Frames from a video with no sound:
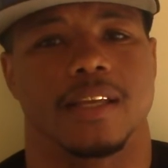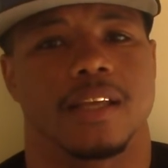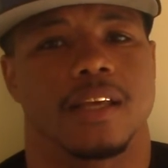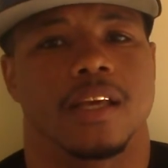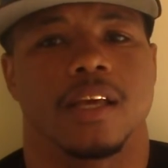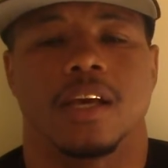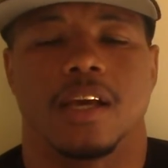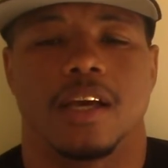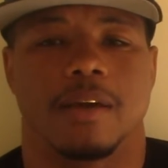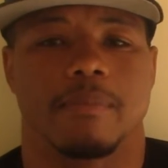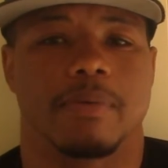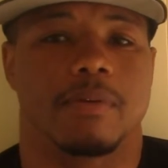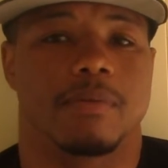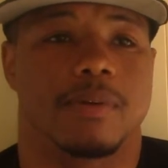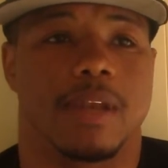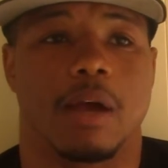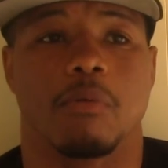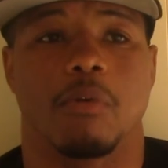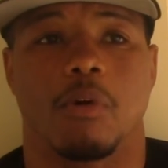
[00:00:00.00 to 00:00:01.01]
And and
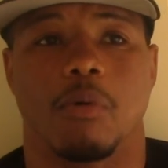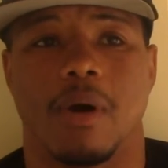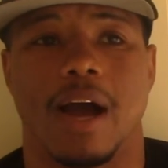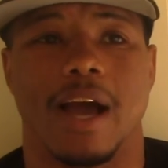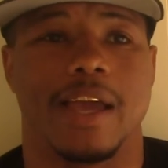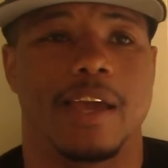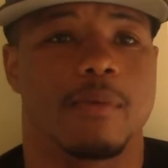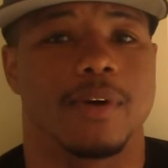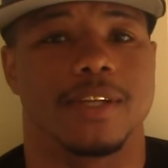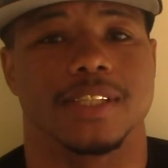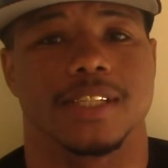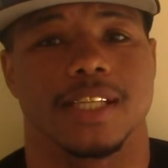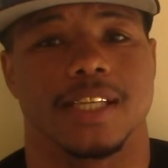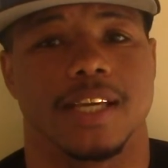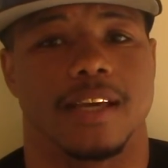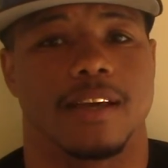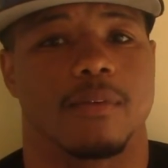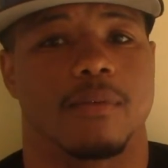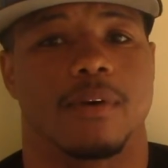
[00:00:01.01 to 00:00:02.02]
people like, well, why he wasn't
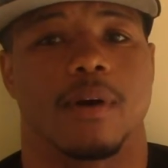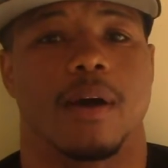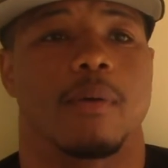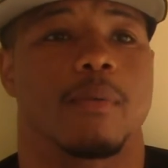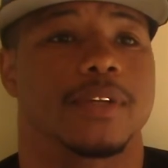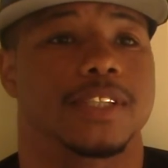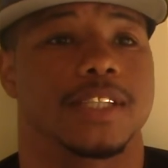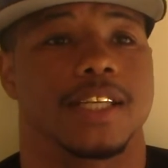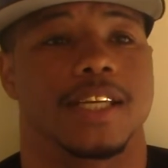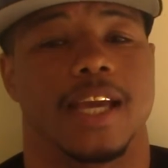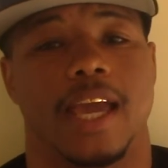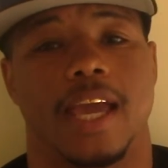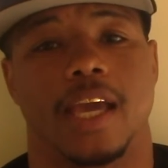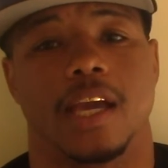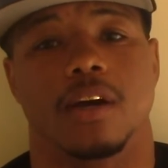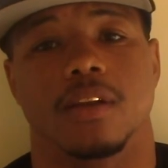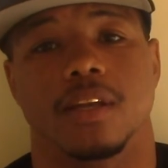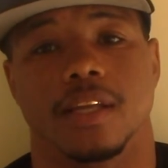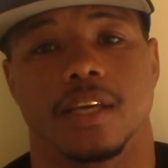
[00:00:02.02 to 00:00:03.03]
he, why wasn't he
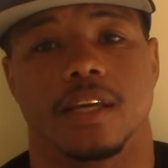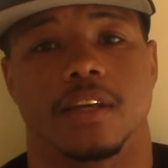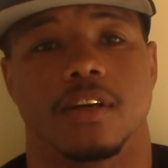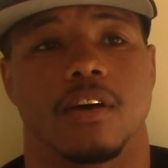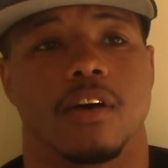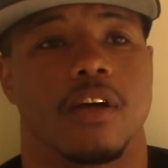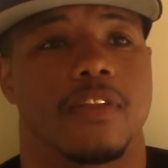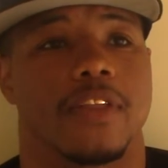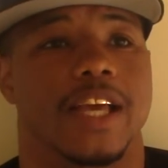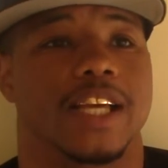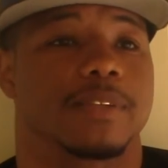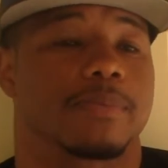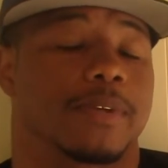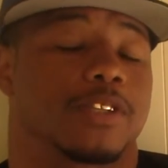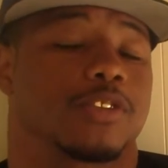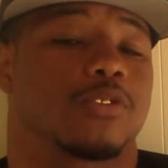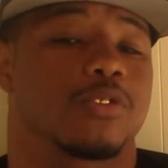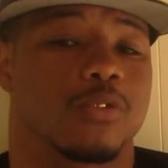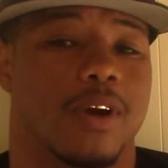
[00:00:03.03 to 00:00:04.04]
angling and all that?
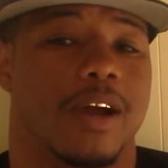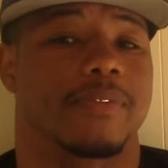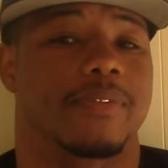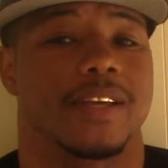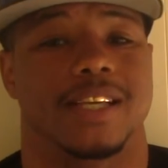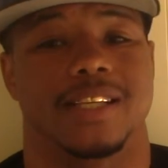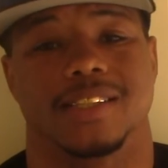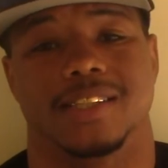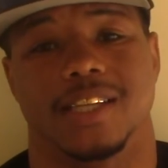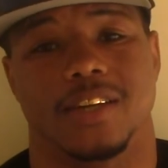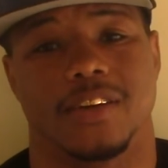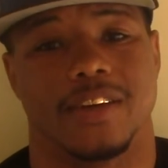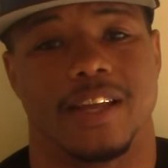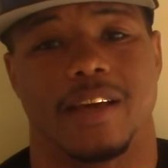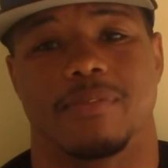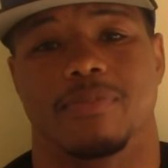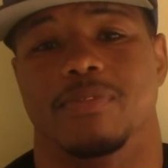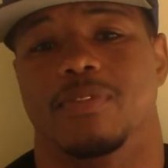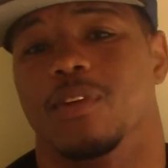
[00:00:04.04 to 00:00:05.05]
But you do to consider
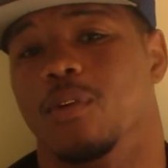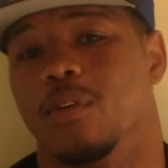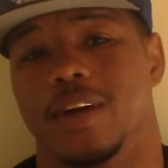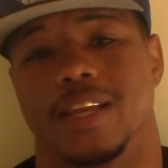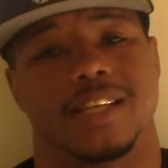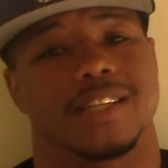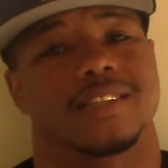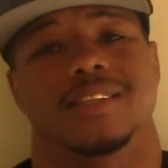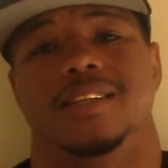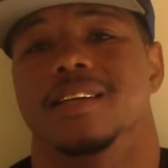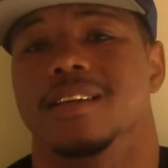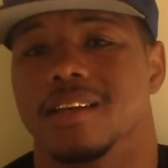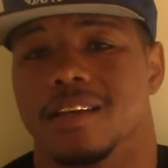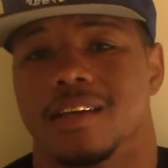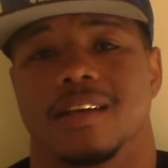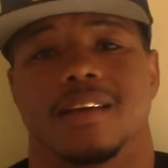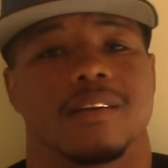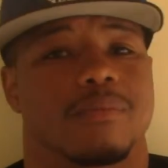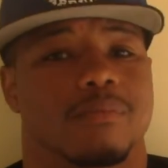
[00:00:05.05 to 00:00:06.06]
that Floyd is
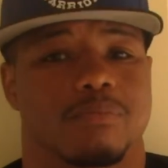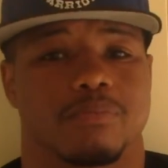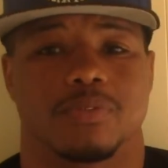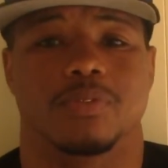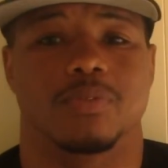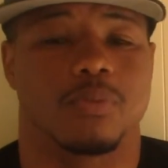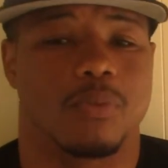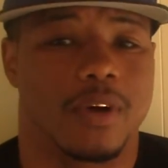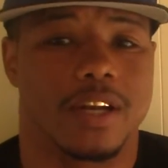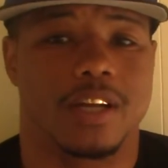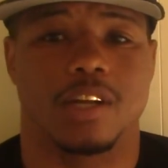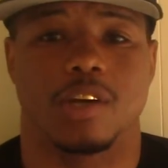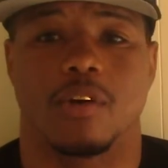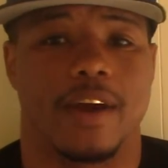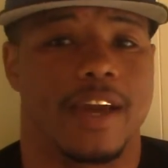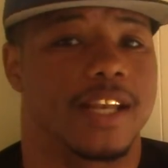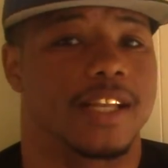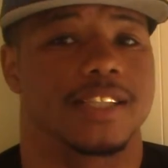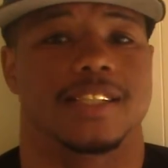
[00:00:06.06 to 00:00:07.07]
one of the
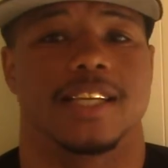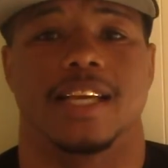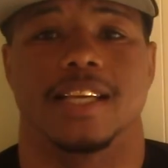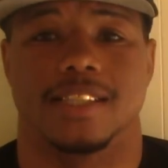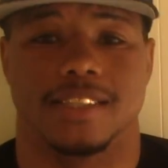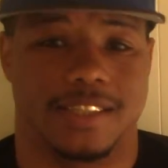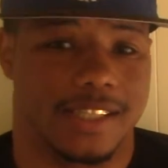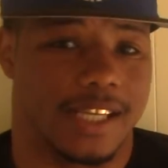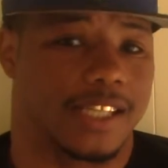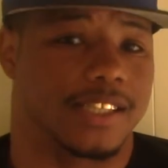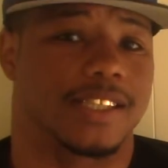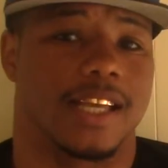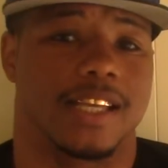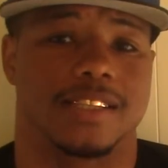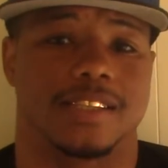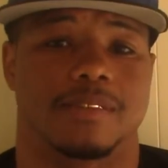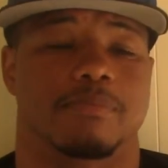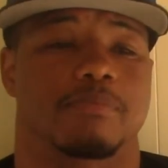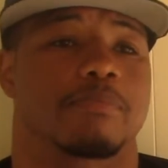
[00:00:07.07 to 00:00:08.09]
greatest that's, that's,
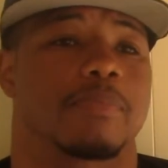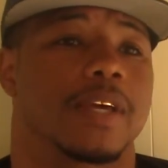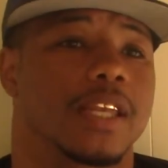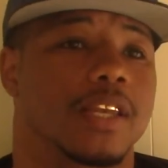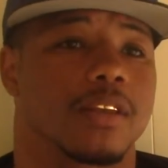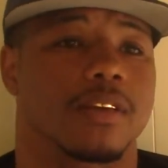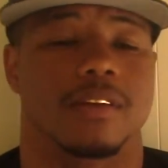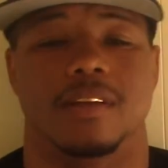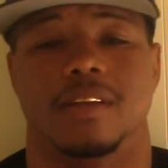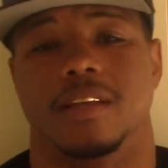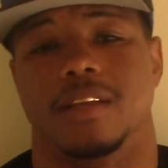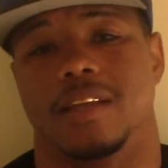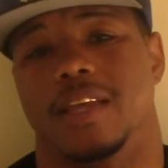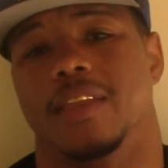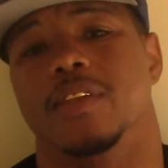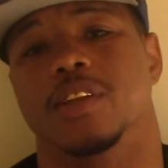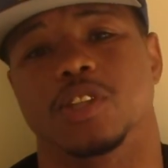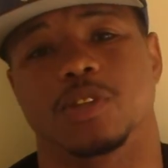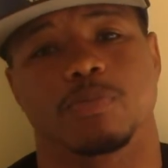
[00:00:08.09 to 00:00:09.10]
that's been
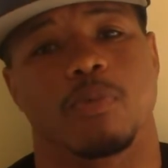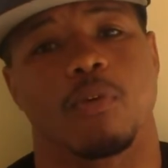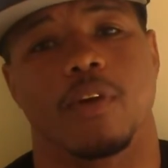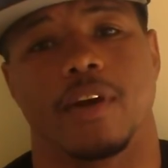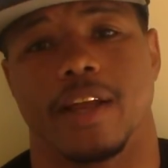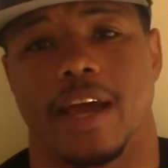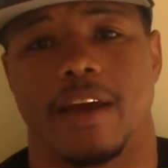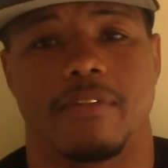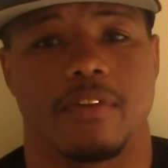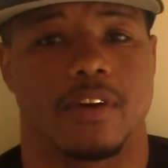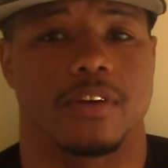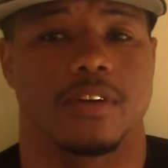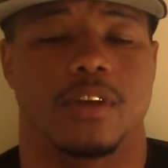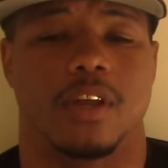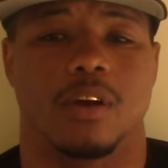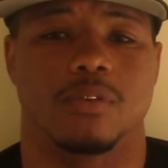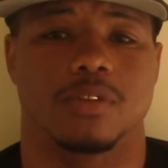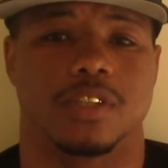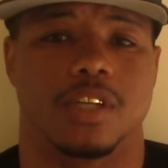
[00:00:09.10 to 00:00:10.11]
in the sport ever, you
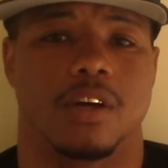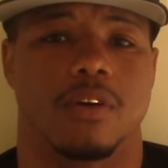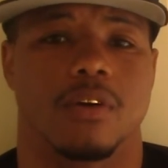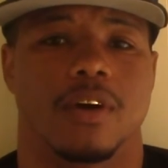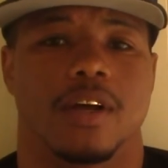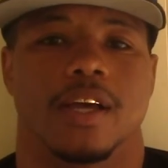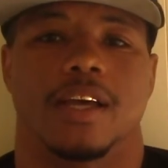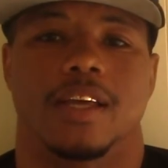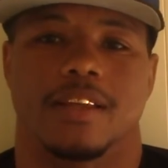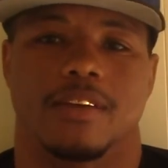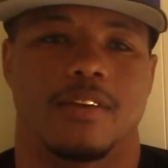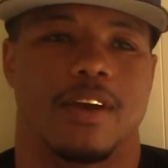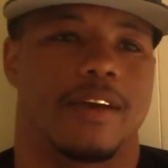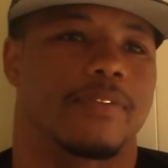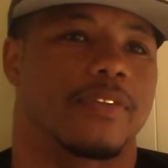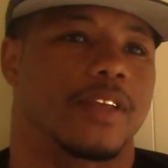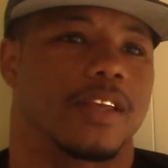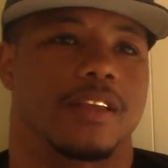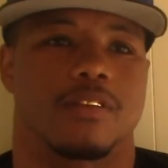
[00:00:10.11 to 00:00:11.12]
know? So you
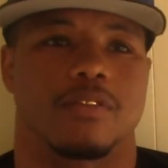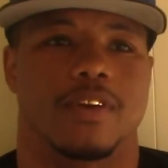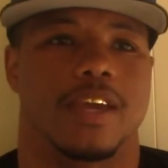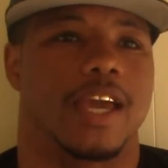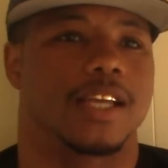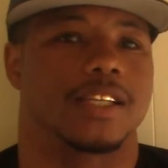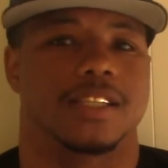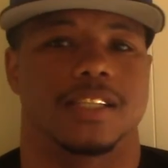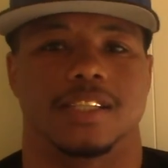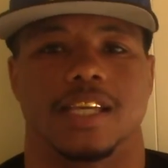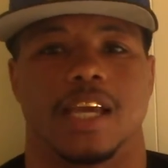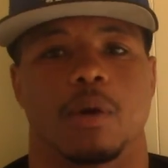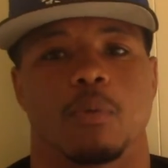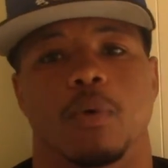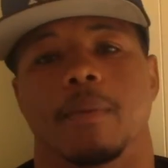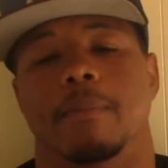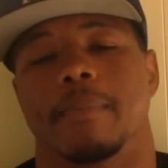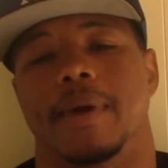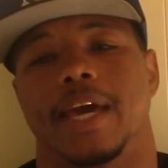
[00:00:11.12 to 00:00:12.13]
have to, you can't just
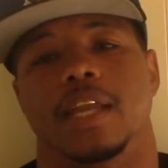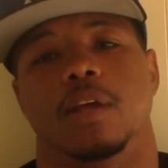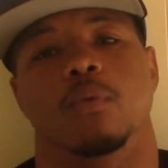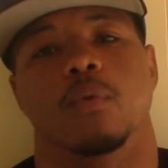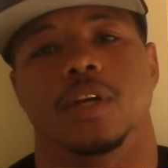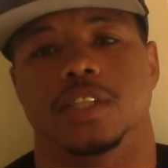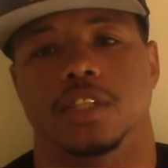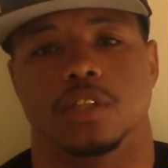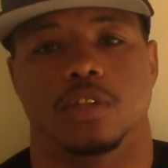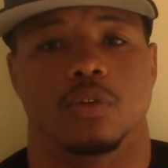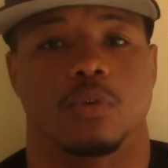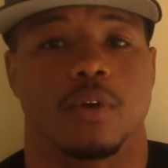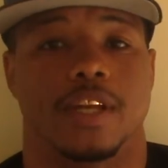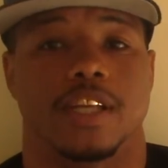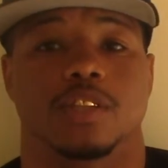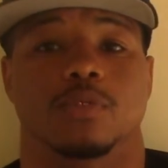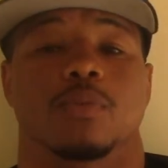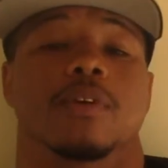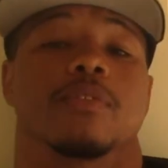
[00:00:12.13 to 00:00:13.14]
say what Manny wasn't
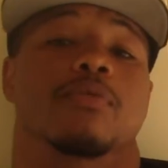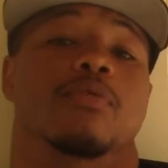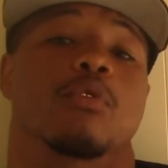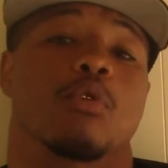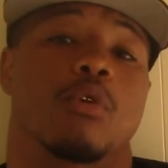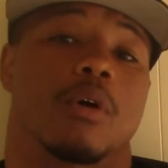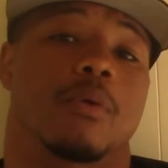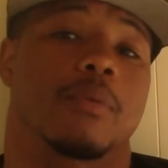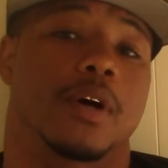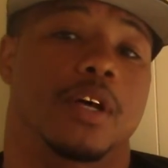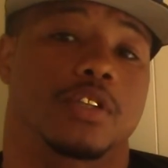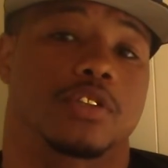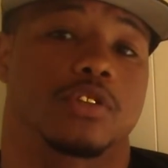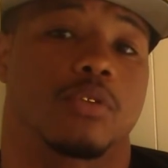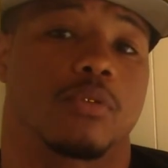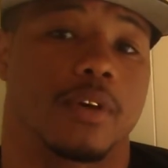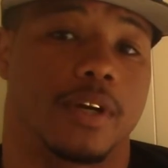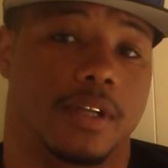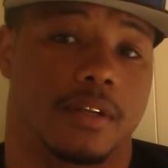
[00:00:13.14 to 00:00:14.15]
doing, it's what Floyd was
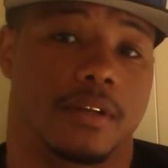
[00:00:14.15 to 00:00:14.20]
doing.